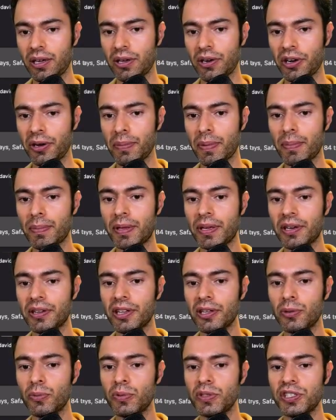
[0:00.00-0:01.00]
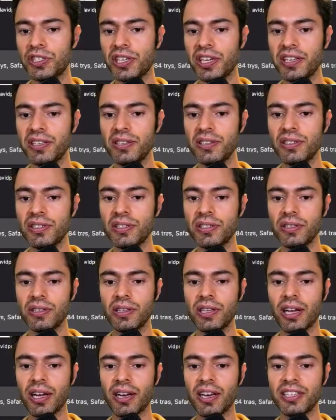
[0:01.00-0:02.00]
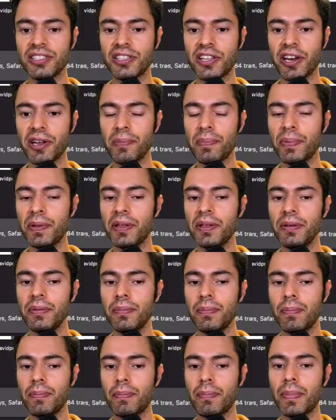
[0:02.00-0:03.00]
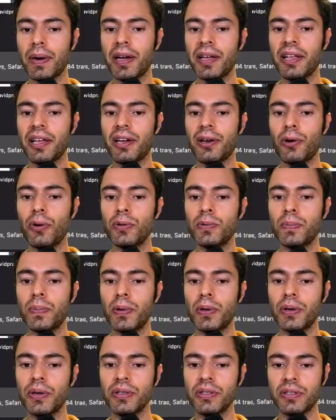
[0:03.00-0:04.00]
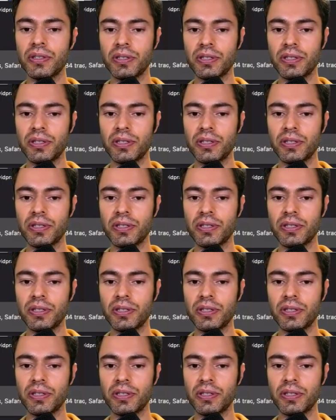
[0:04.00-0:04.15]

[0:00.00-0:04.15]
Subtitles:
Remember that we changed the cluster IP by a node port,